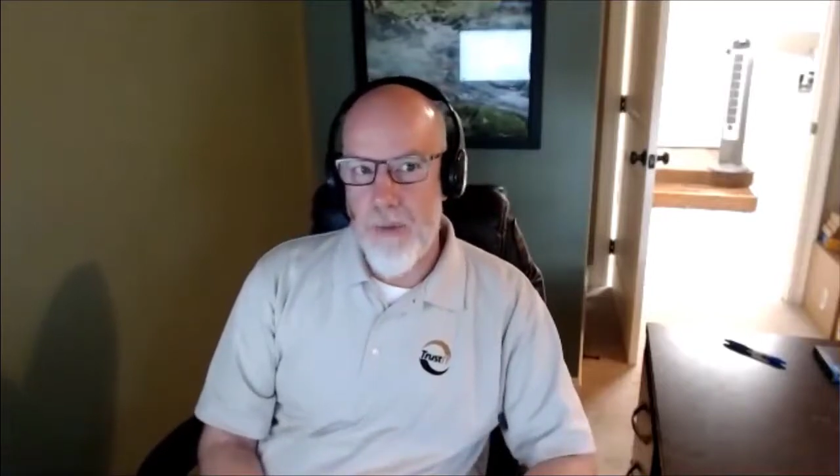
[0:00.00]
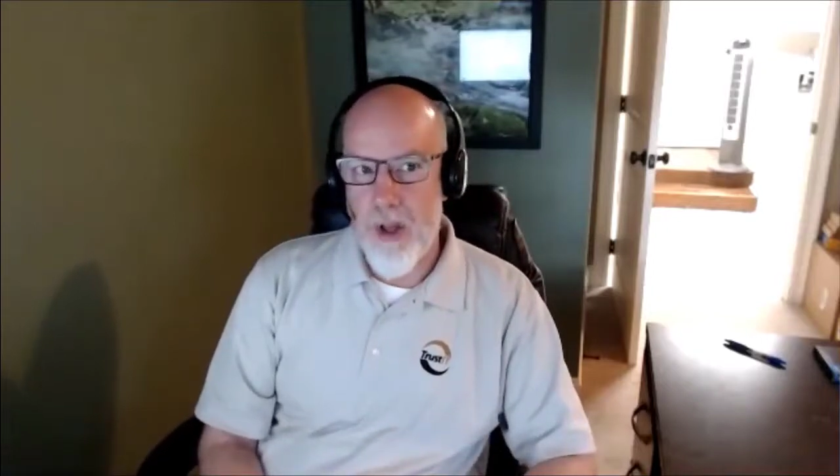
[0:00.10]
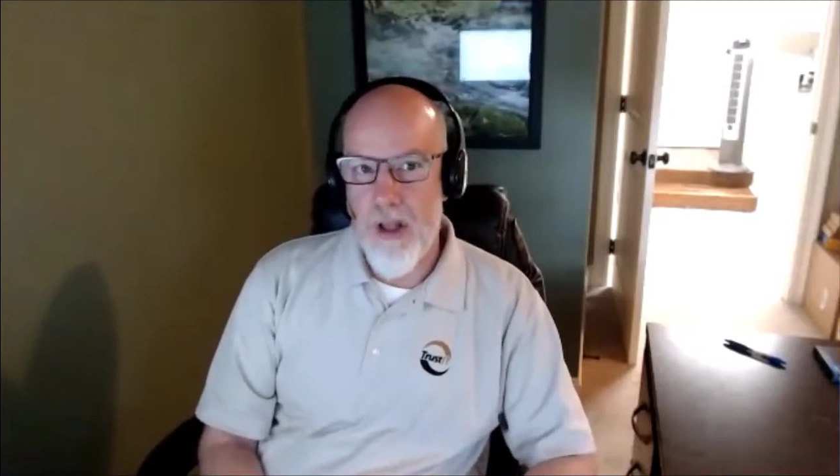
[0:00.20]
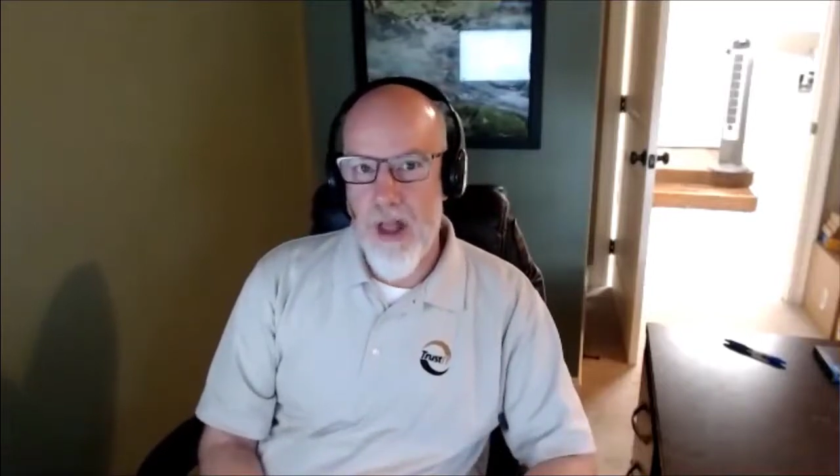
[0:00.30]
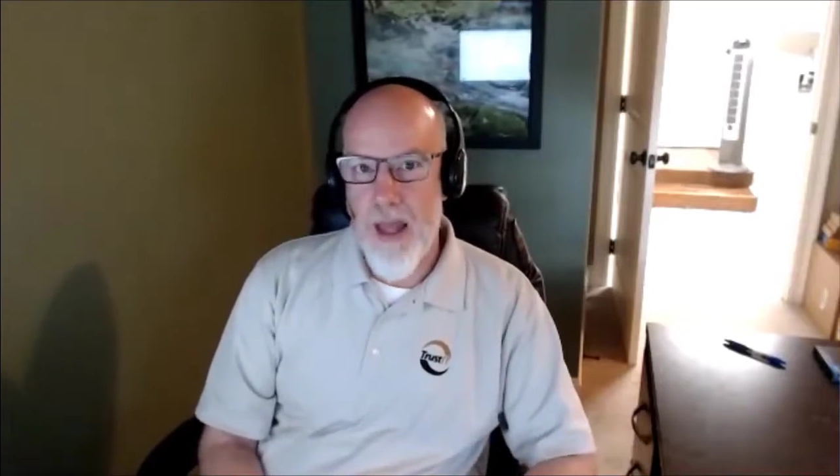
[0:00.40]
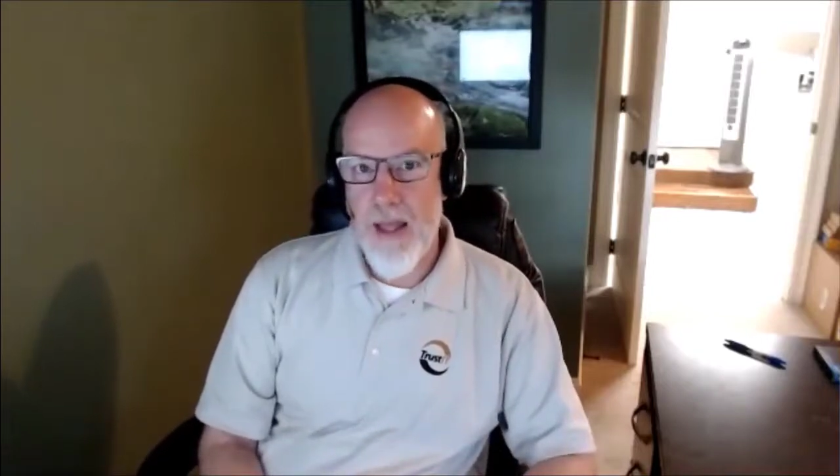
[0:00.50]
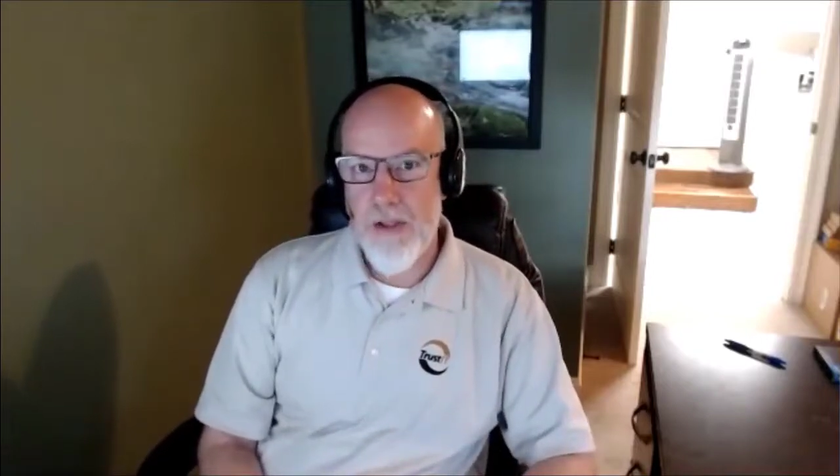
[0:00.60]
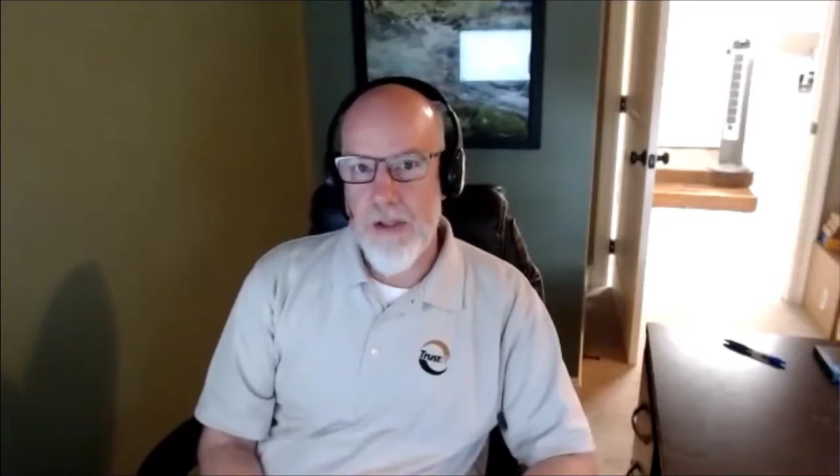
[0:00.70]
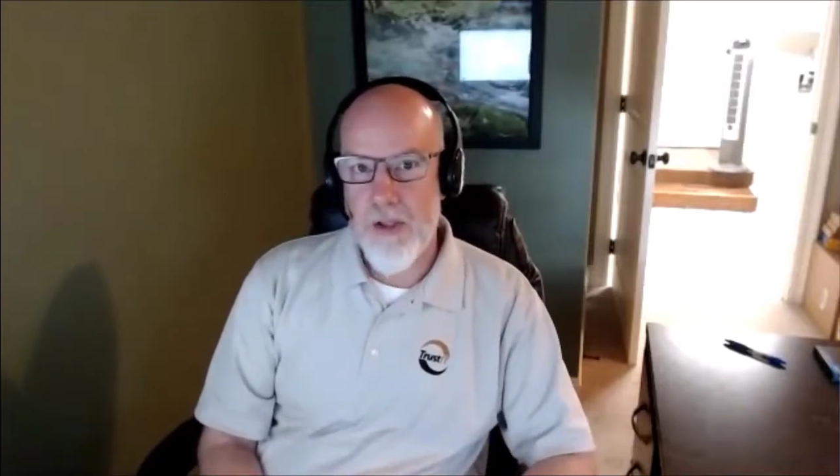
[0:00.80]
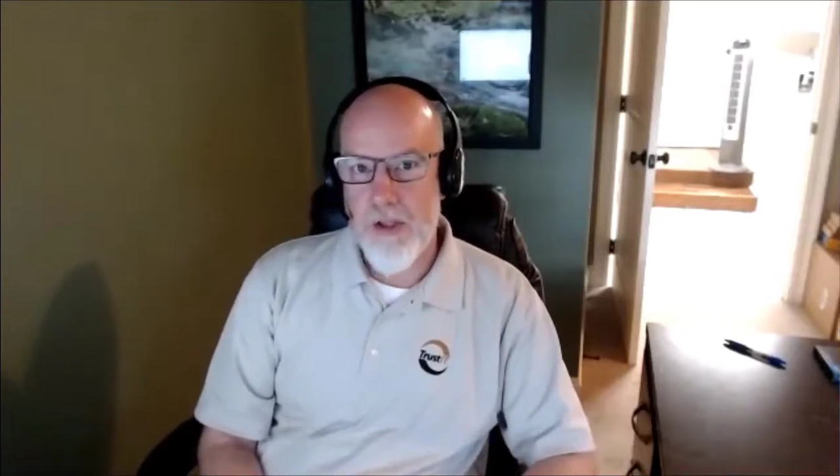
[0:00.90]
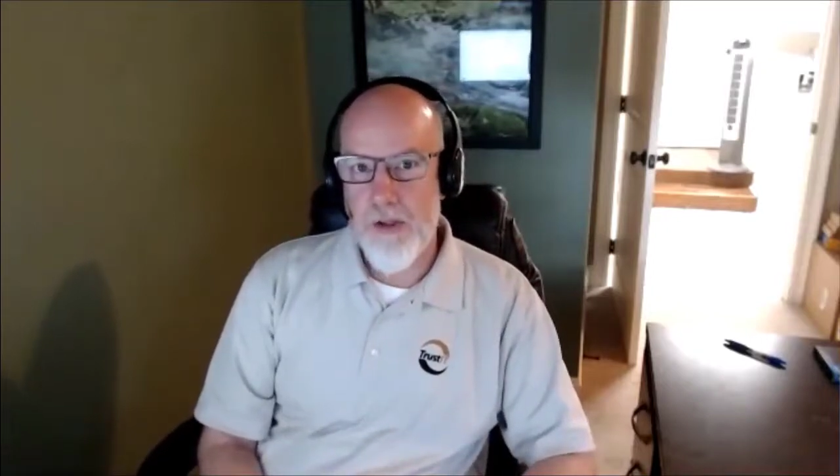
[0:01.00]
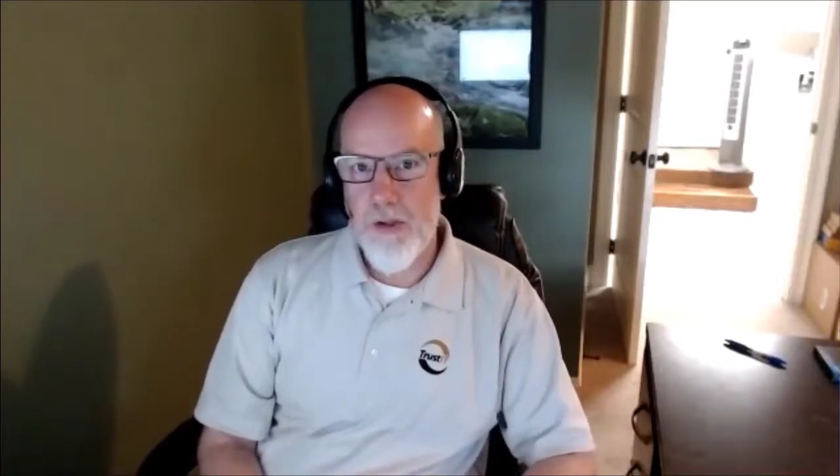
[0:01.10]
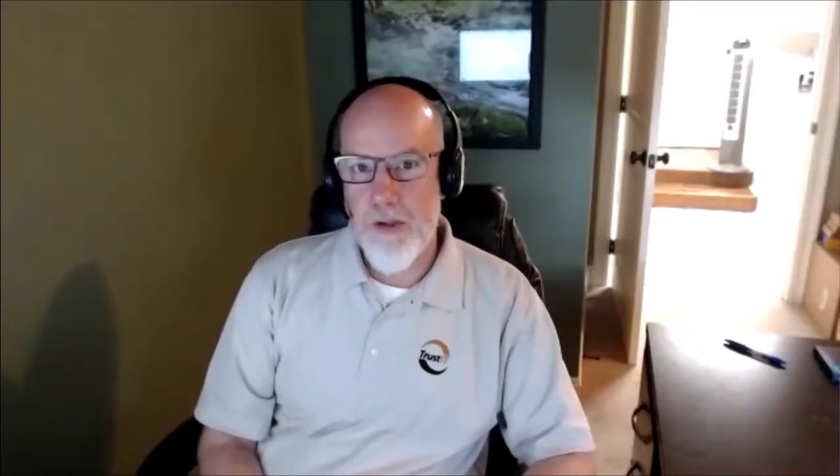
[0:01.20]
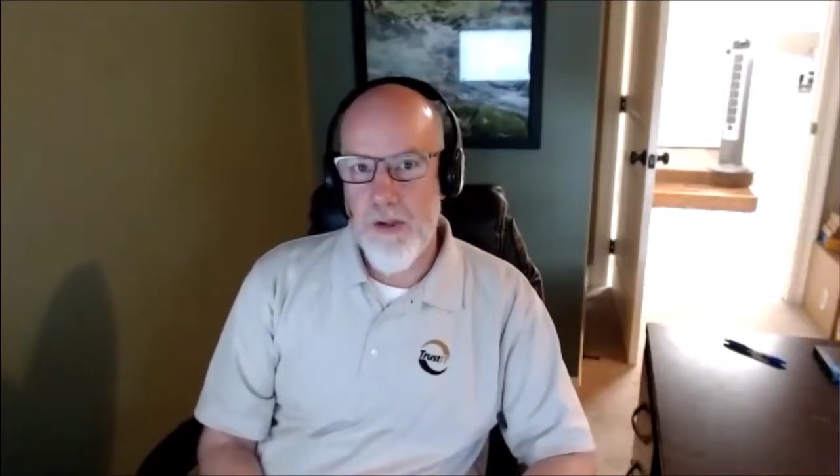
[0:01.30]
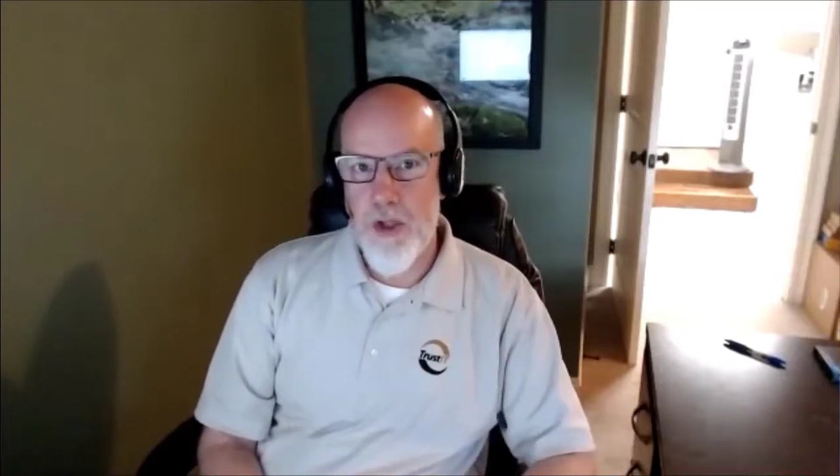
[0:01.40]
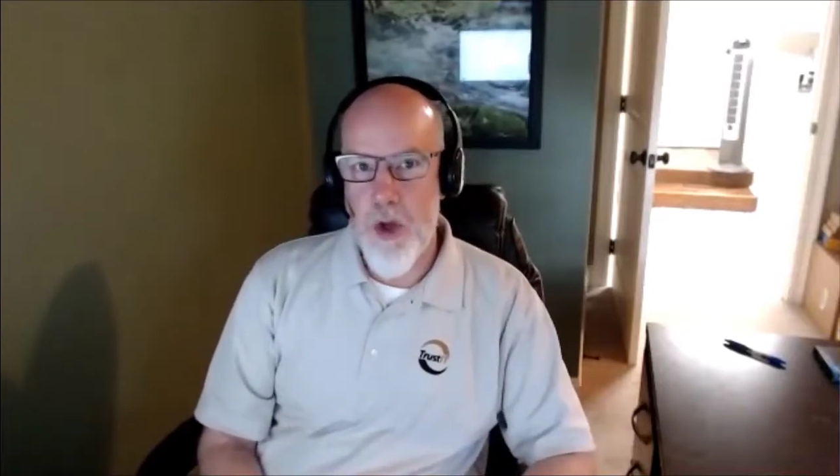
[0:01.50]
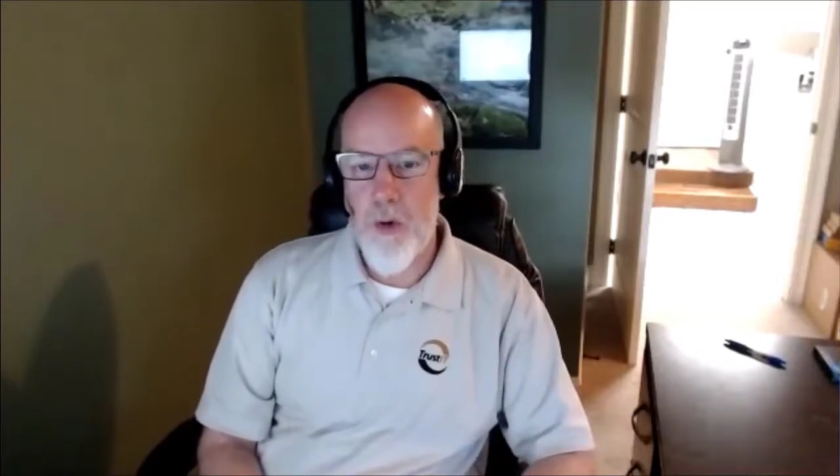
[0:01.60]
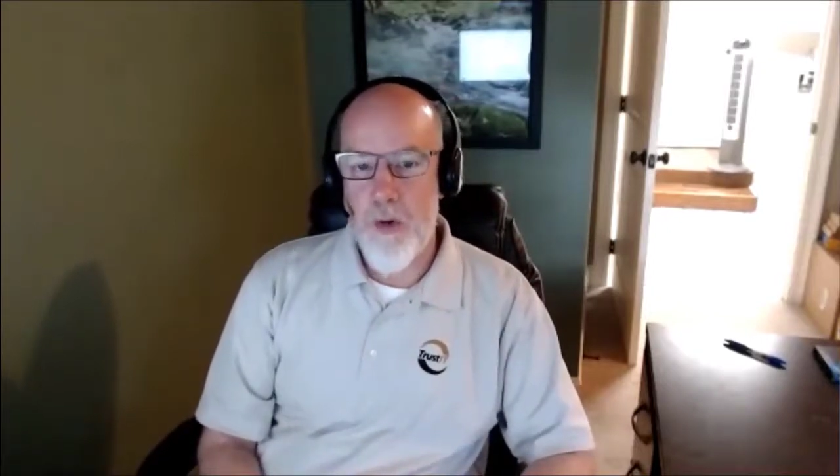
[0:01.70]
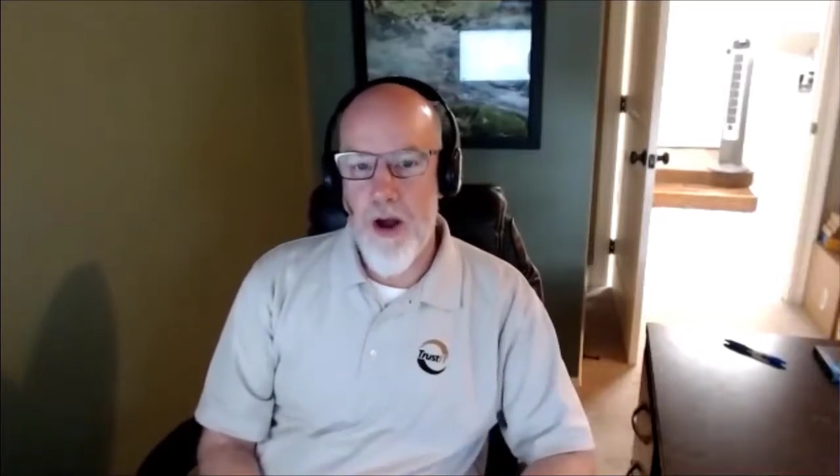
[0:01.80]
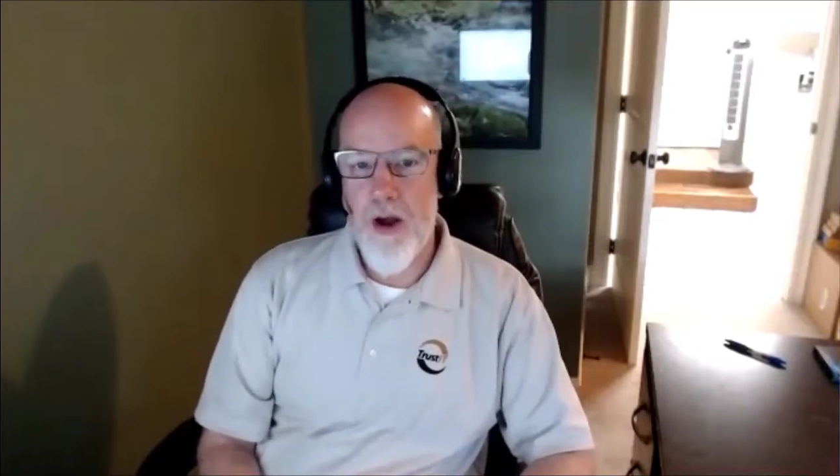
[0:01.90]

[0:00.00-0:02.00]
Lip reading: clients don't